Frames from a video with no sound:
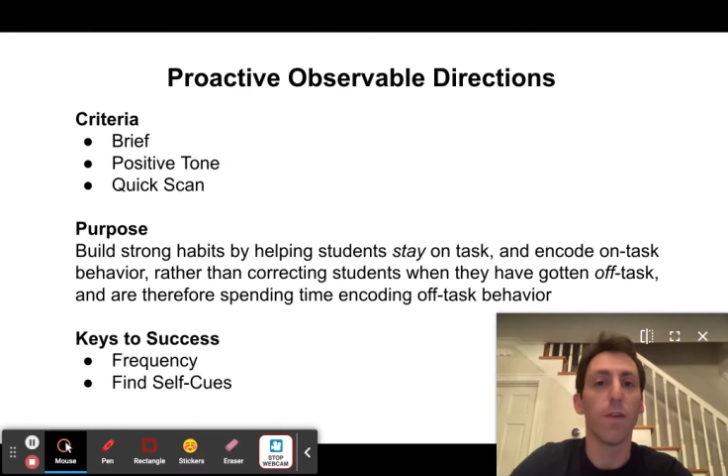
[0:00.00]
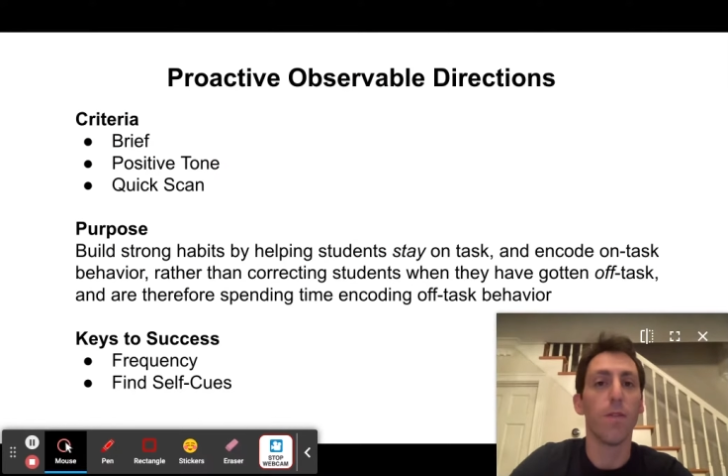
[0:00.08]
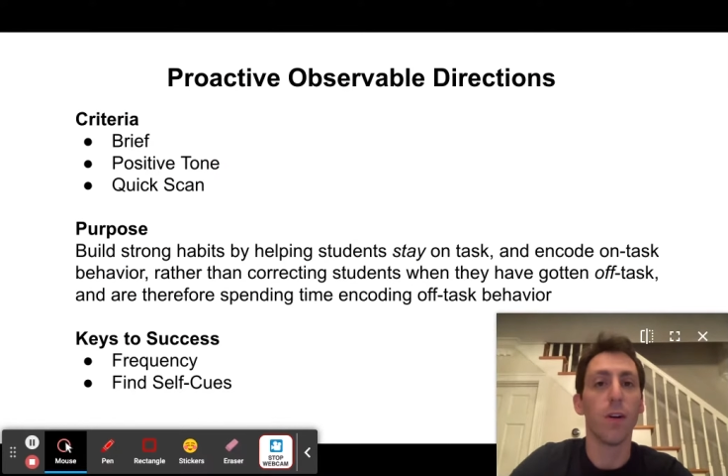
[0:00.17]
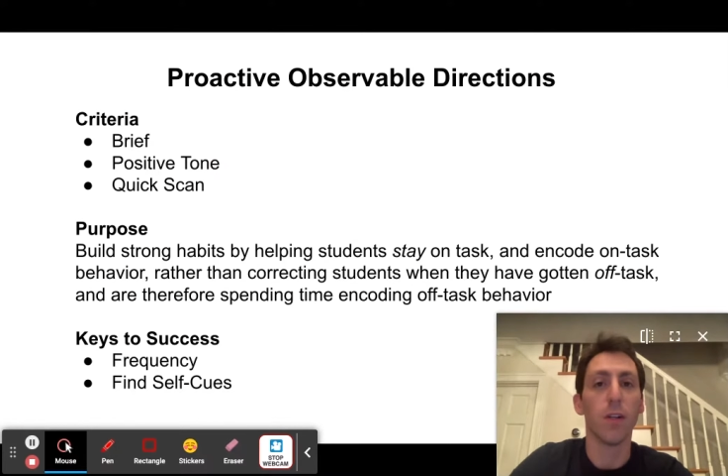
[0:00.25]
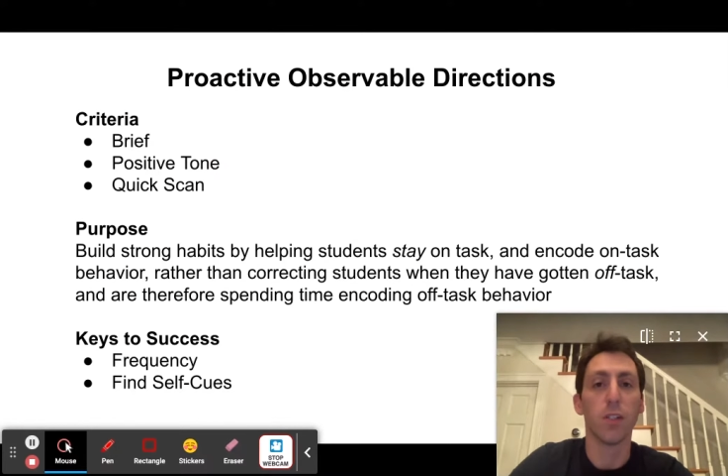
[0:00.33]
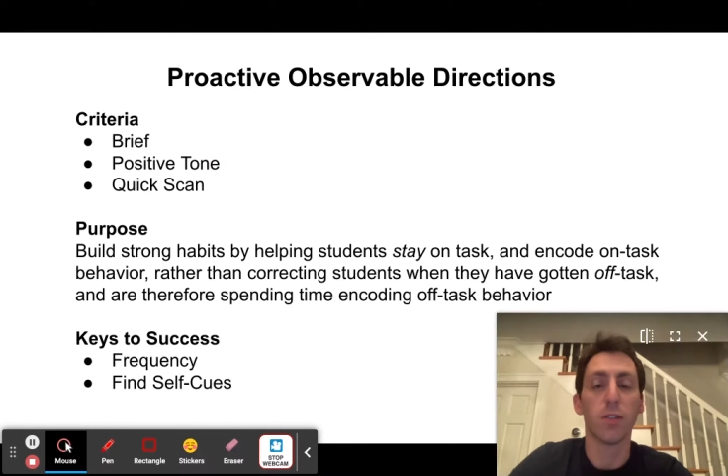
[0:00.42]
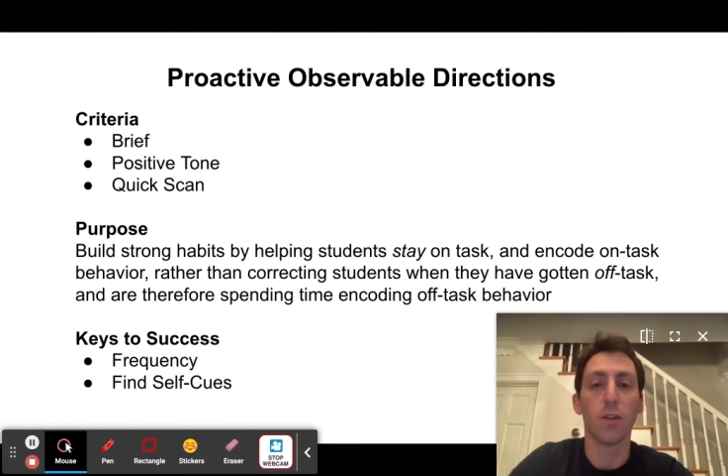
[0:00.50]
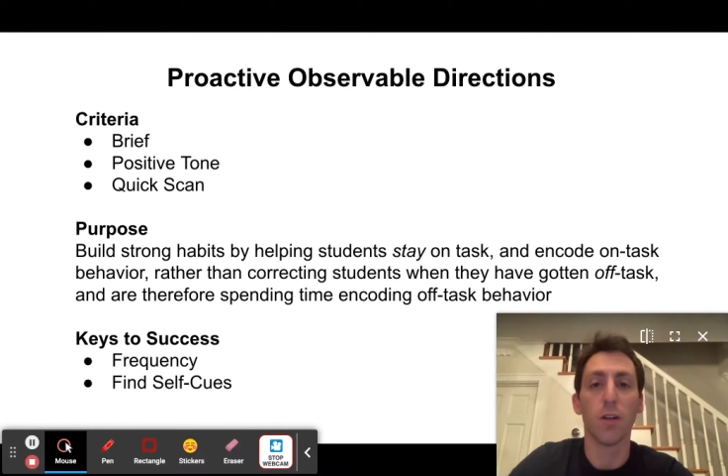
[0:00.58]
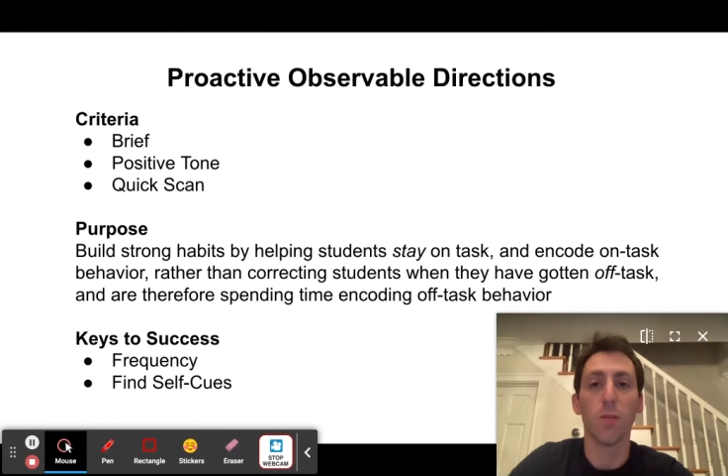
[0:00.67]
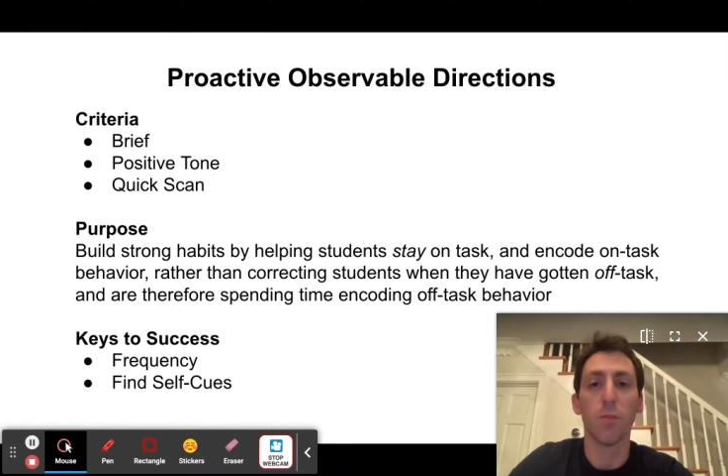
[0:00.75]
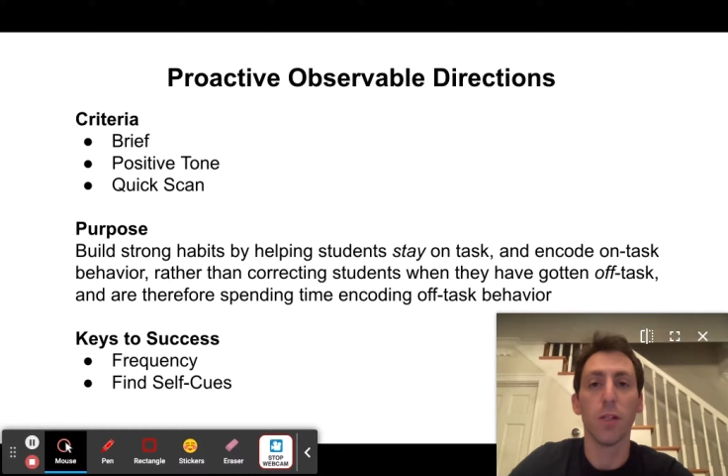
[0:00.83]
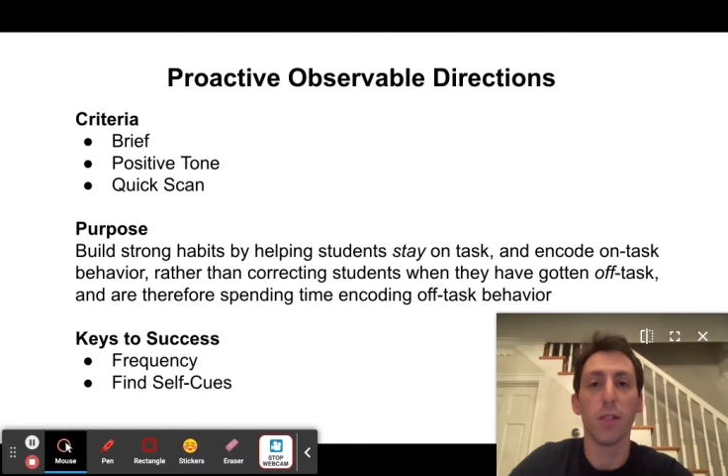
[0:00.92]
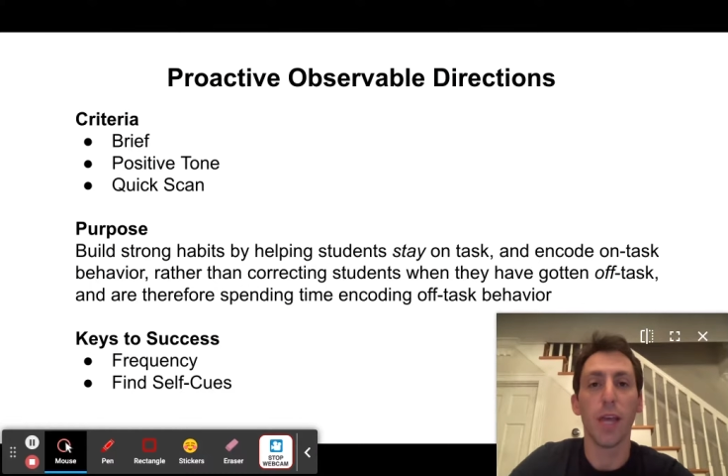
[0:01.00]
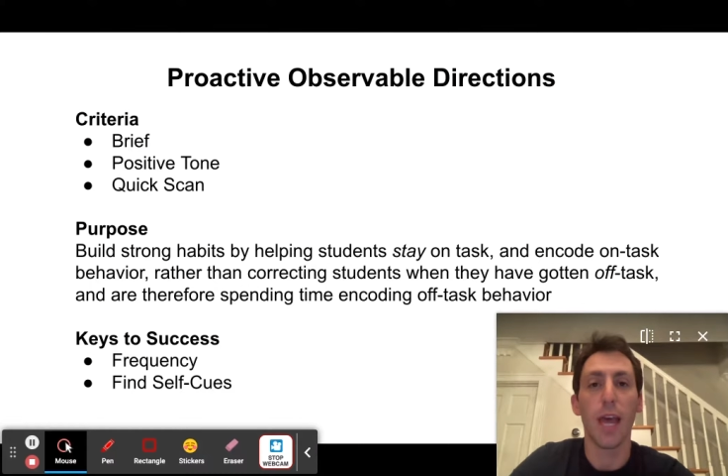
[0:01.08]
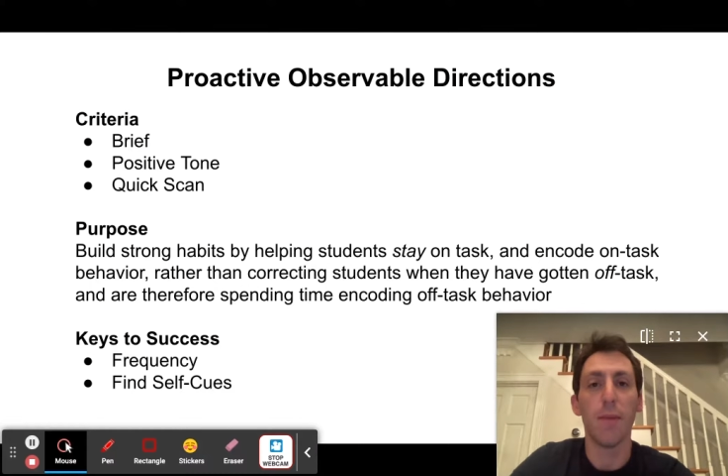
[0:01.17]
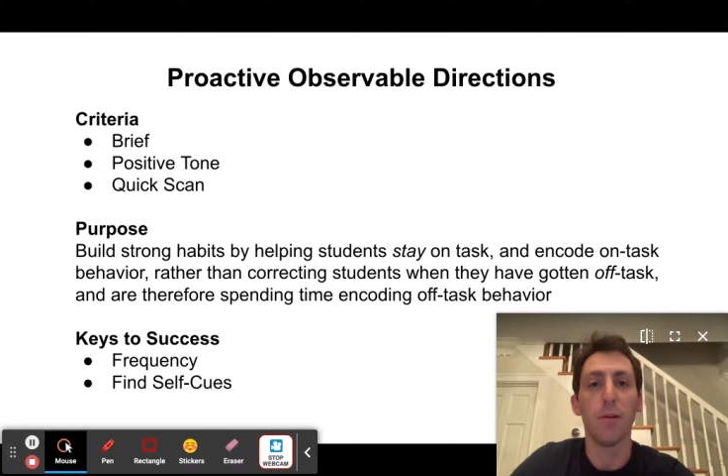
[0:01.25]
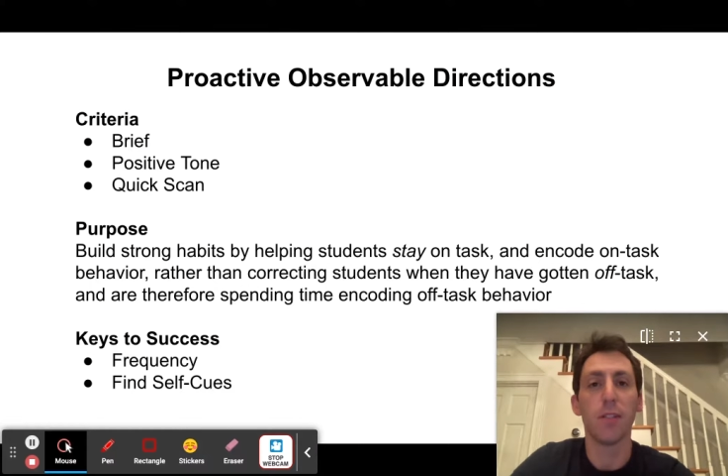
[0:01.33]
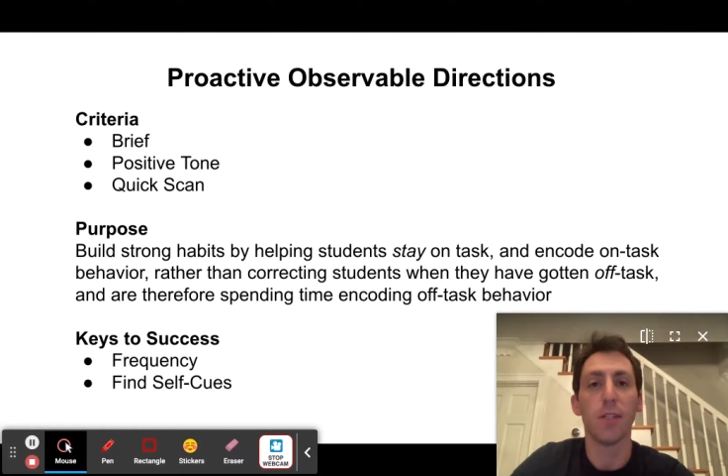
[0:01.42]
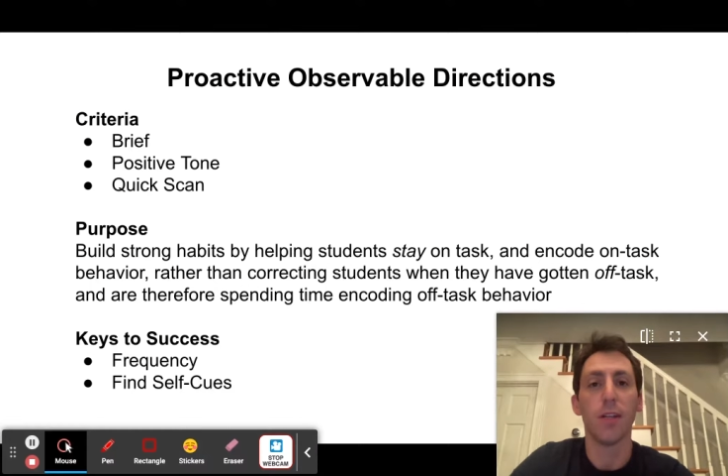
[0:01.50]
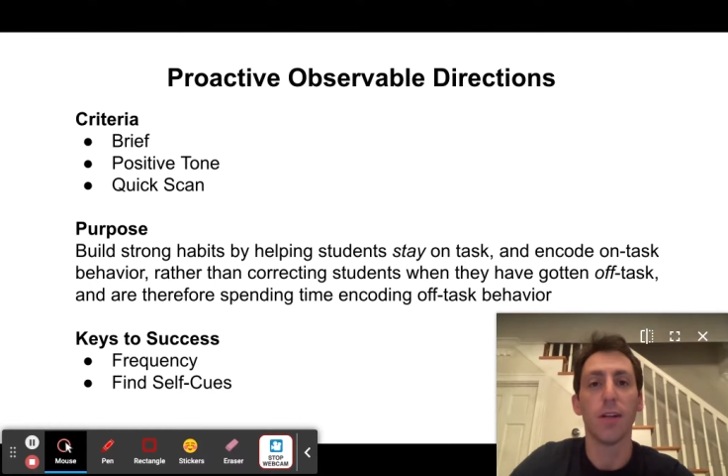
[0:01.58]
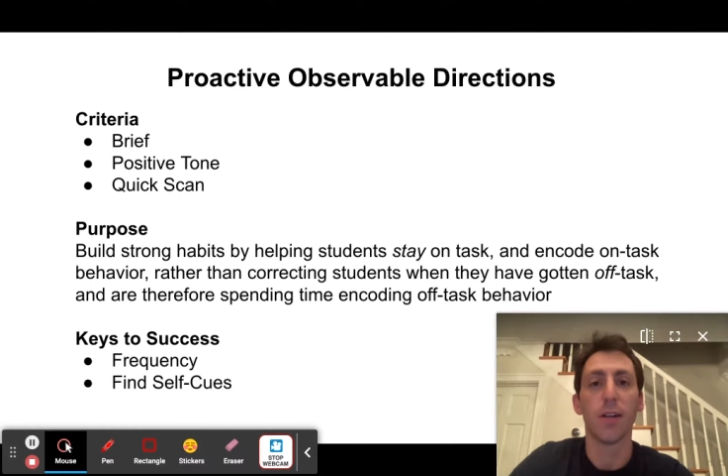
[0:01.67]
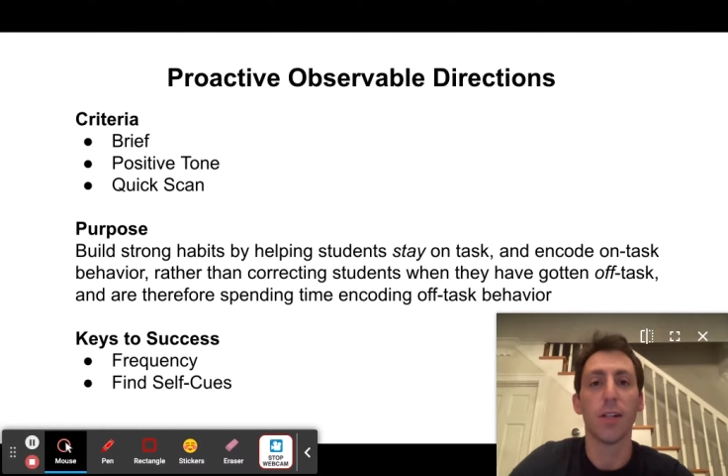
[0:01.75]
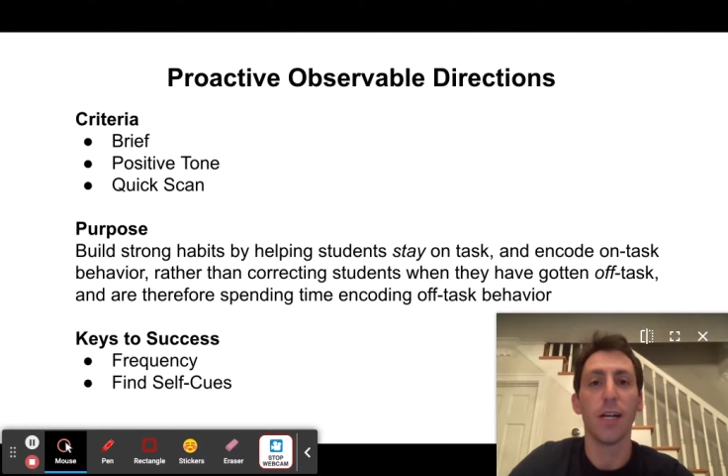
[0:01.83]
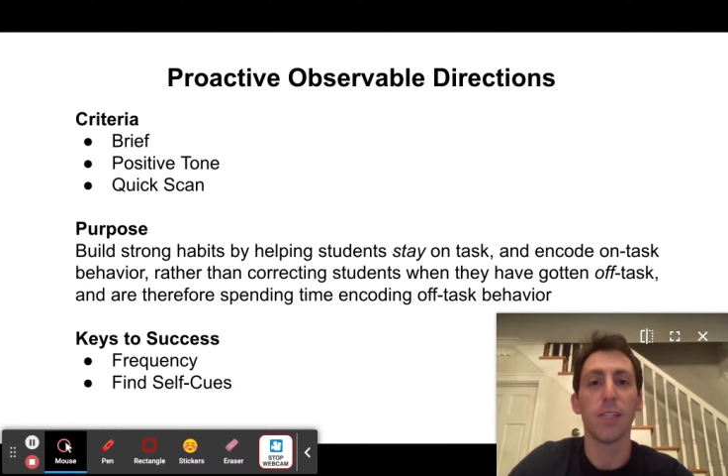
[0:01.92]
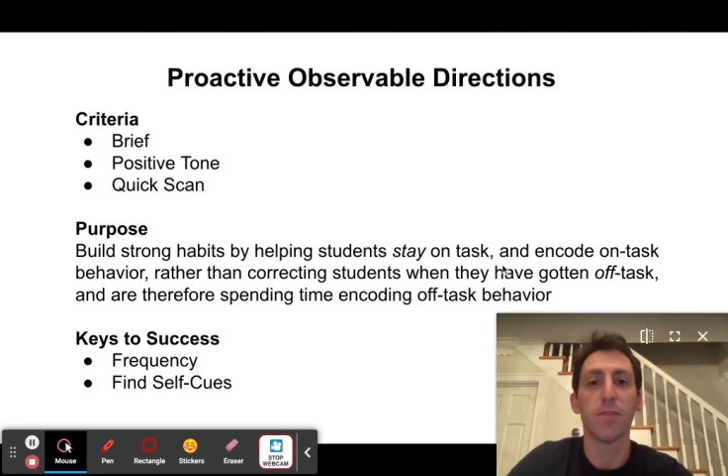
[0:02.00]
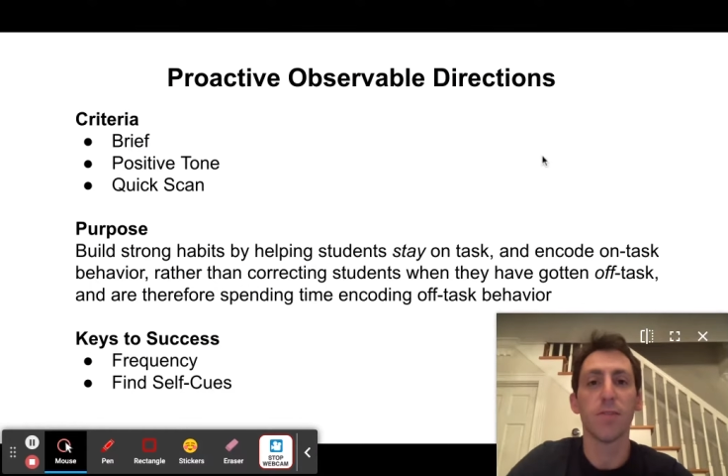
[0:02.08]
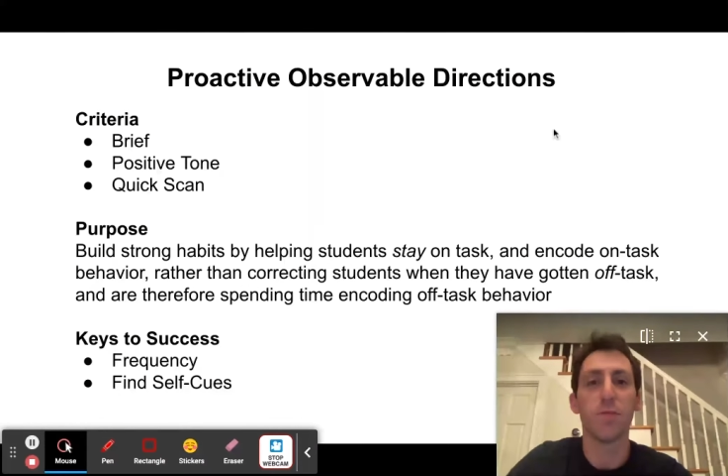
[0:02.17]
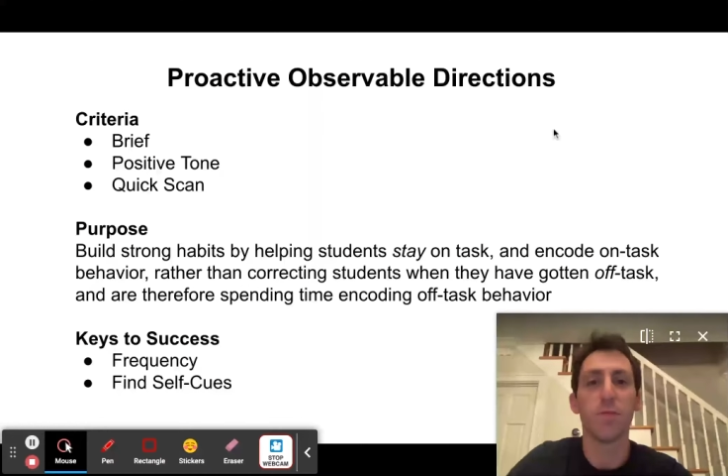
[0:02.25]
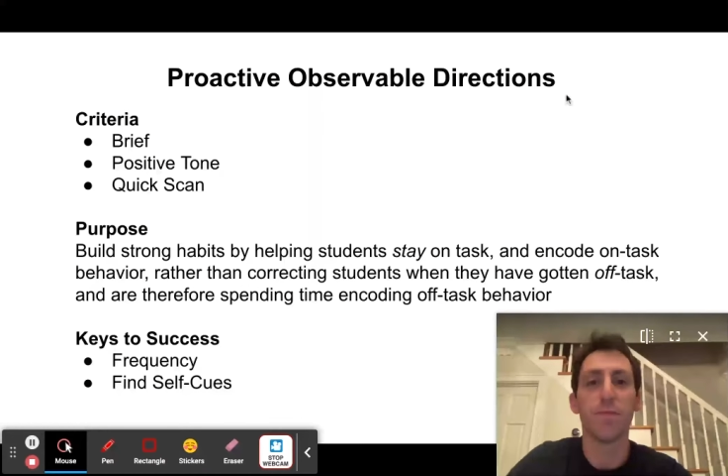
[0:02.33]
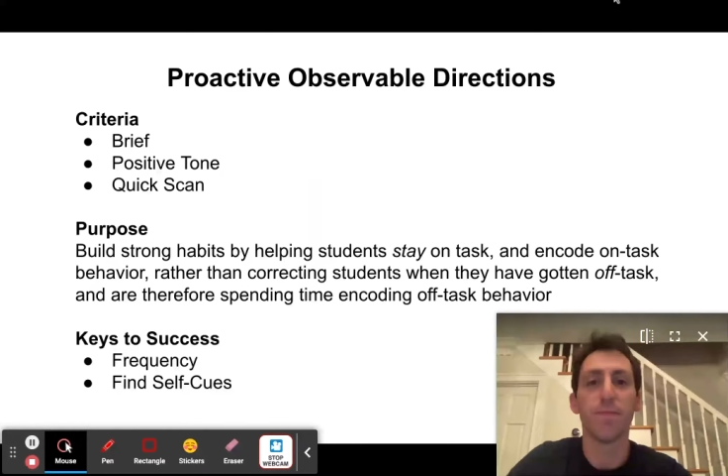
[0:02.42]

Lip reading: very strong building habits in our classroom.